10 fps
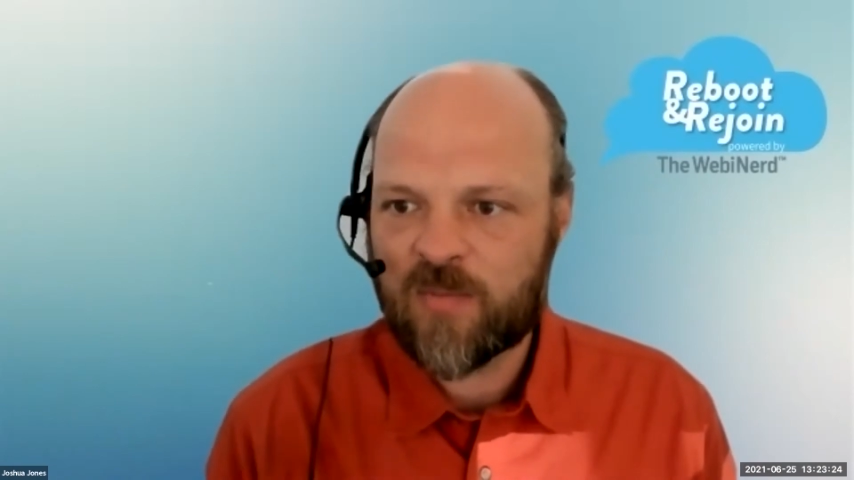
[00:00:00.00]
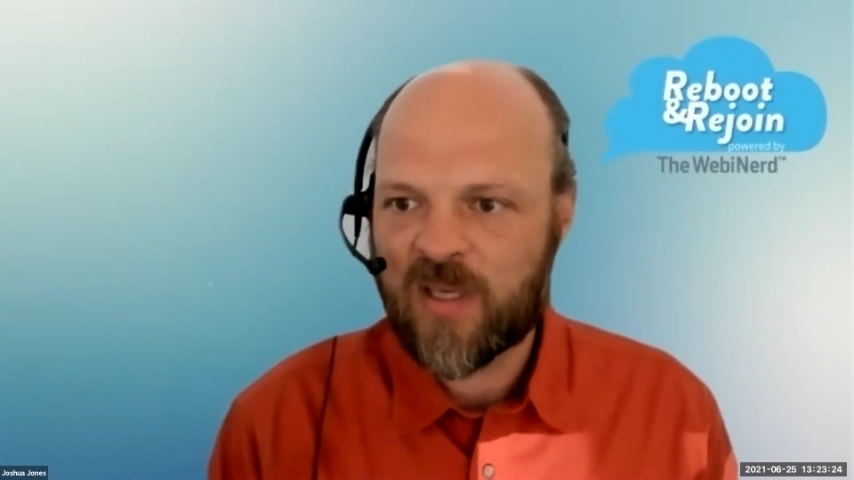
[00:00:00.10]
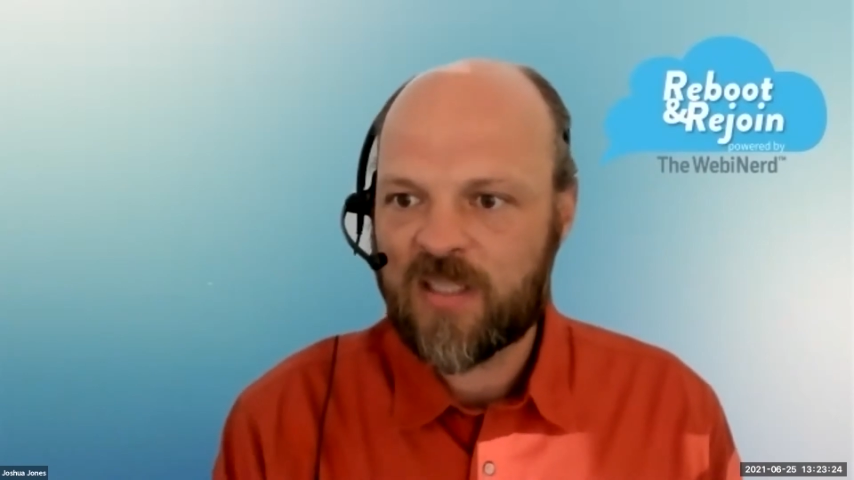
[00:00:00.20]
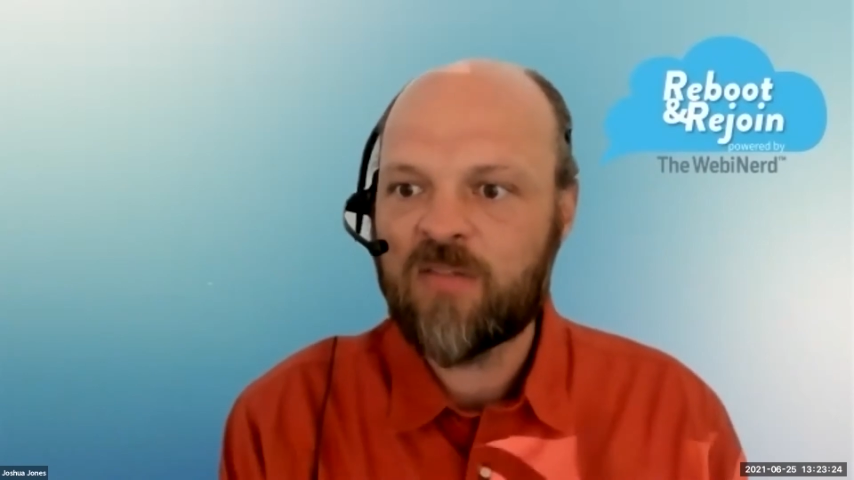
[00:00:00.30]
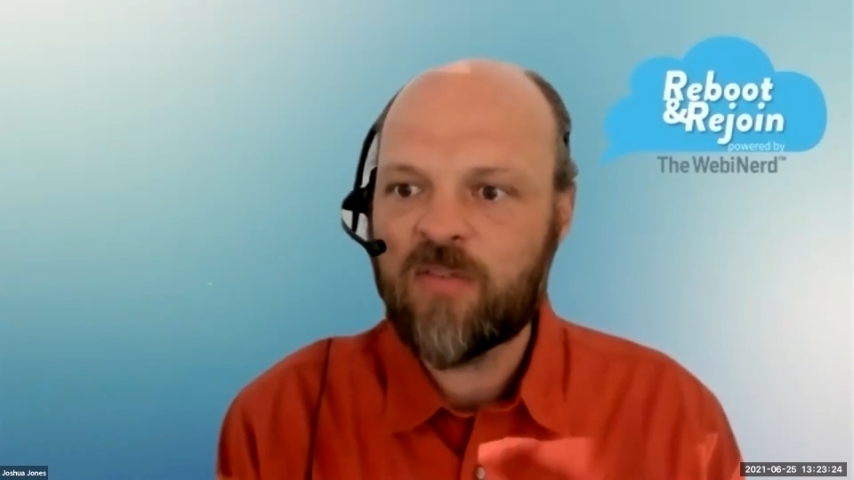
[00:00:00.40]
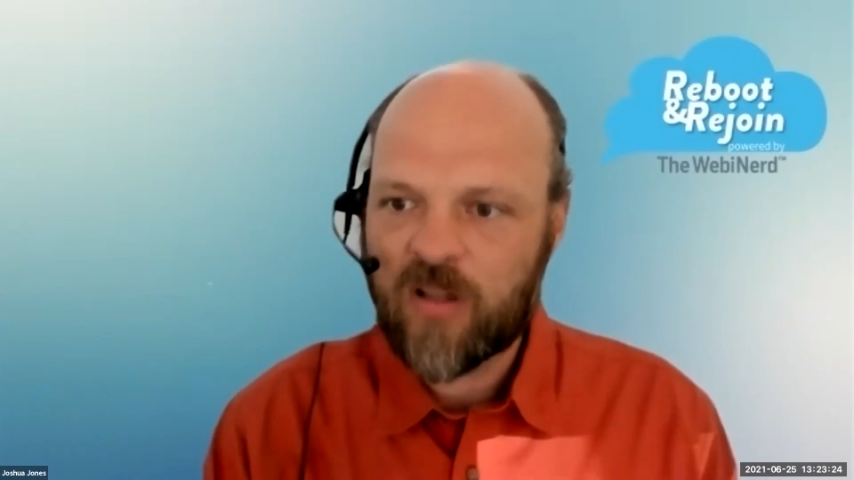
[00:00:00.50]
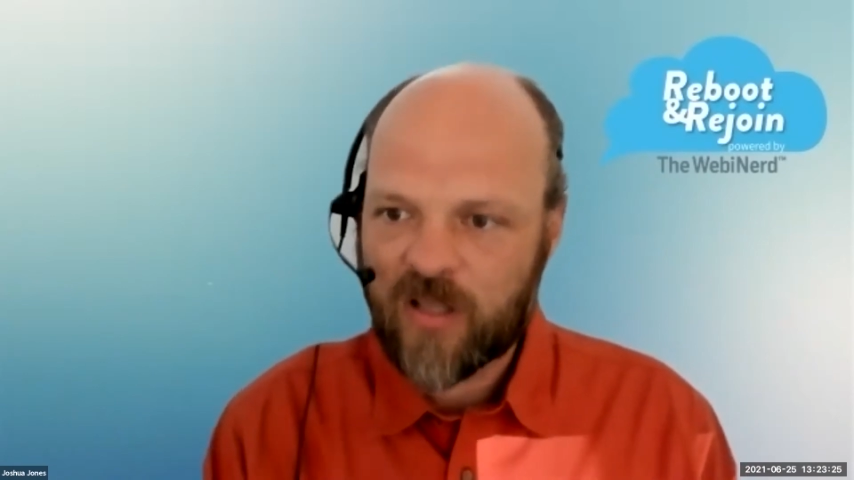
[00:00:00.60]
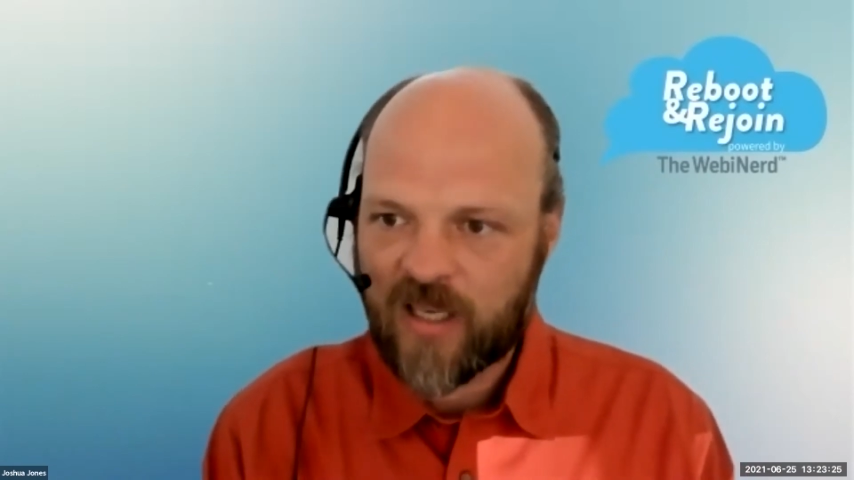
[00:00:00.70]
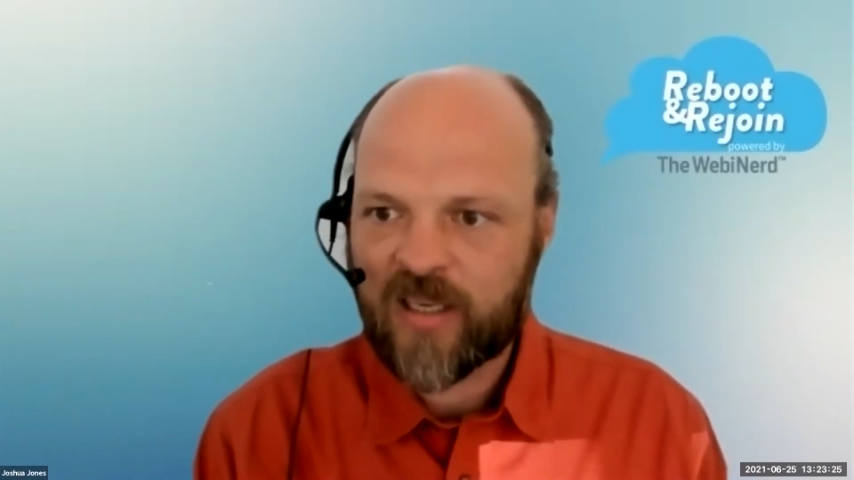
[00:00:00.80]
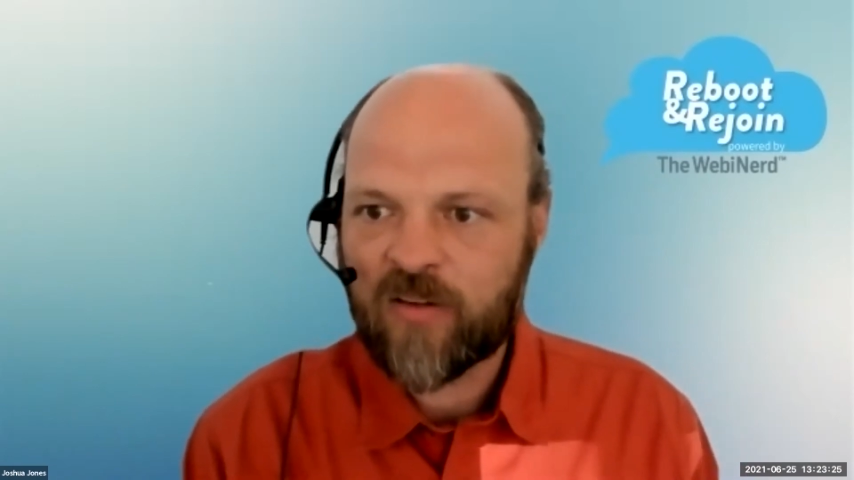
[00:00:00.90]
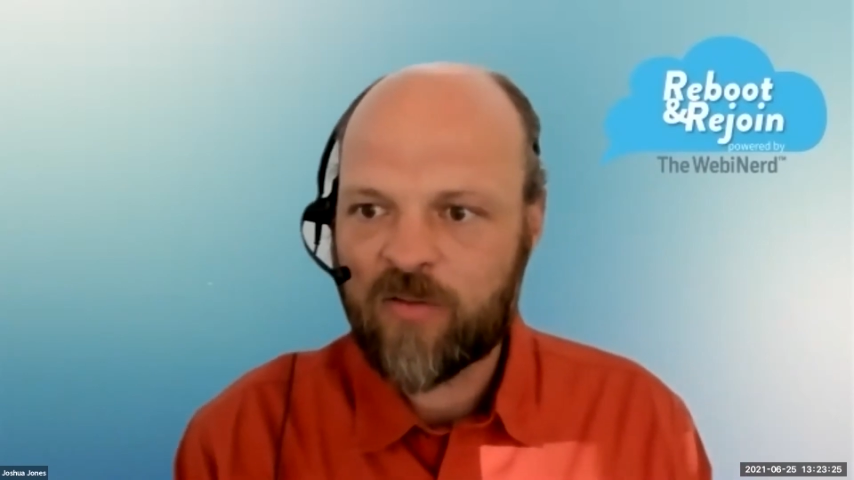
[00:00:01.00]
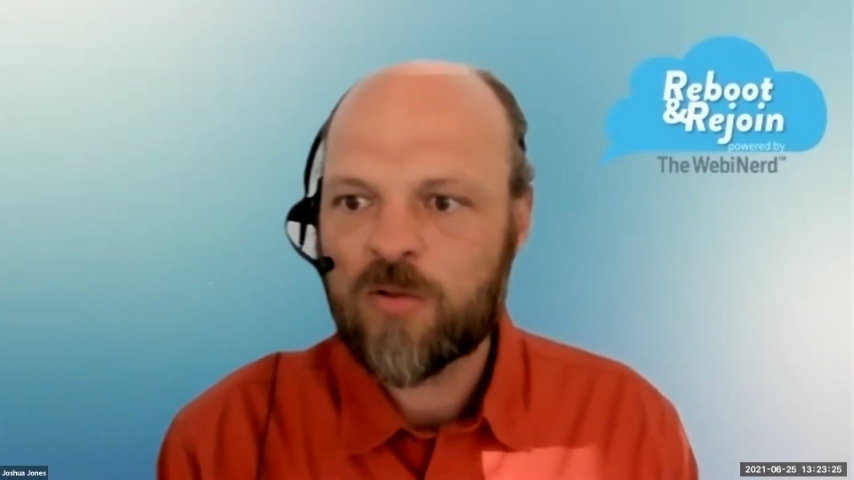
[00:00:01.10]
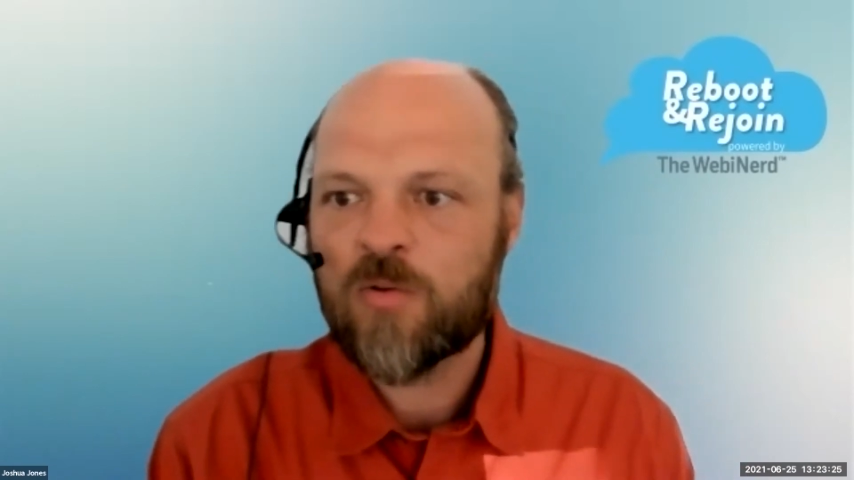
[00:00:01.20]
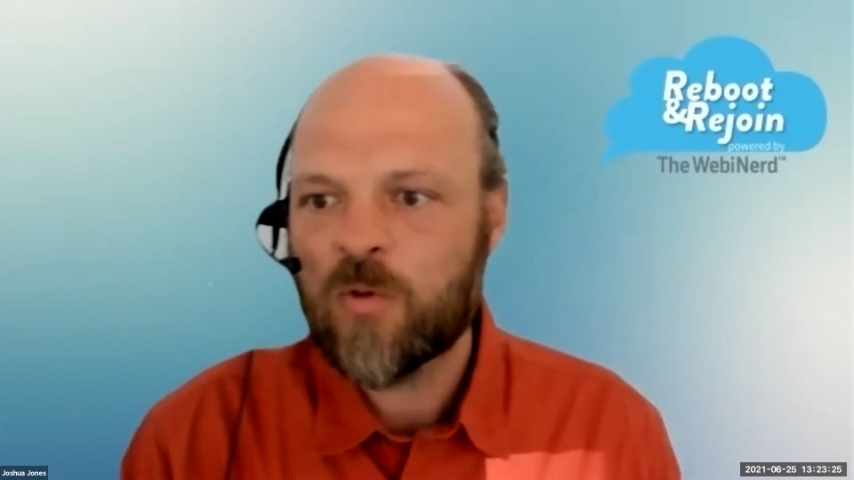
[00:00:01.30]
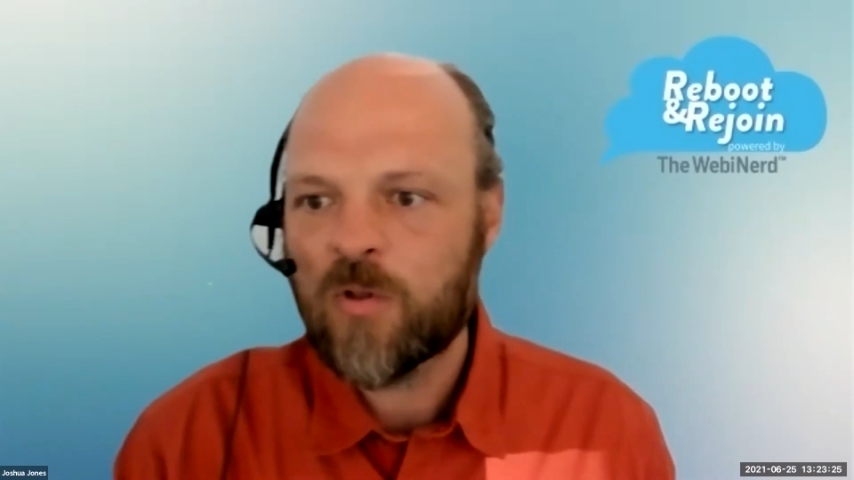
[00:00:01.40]
by default like in the
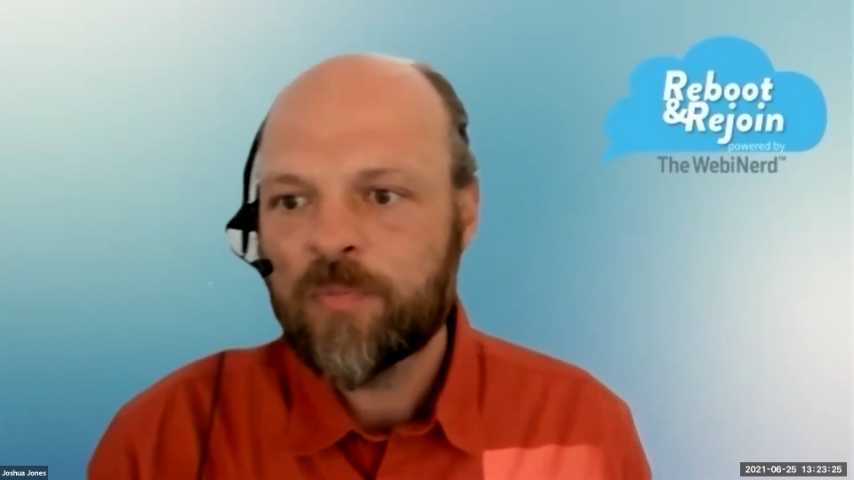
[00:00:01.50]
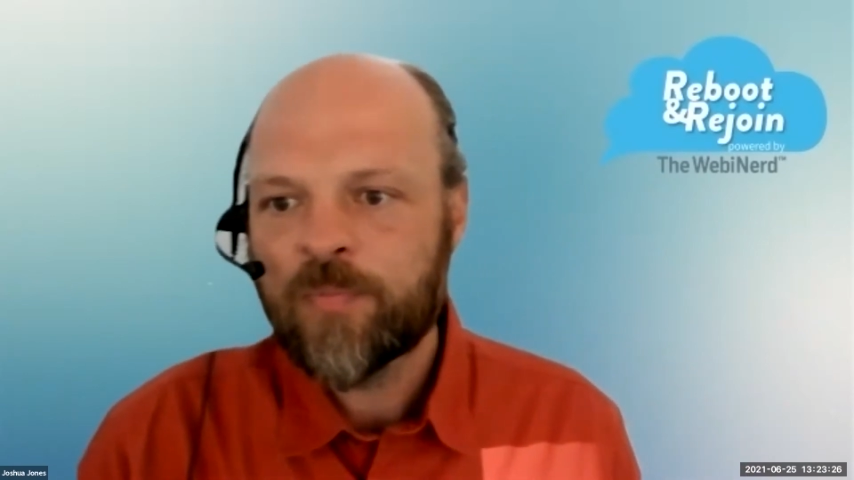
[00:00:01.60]
virtual.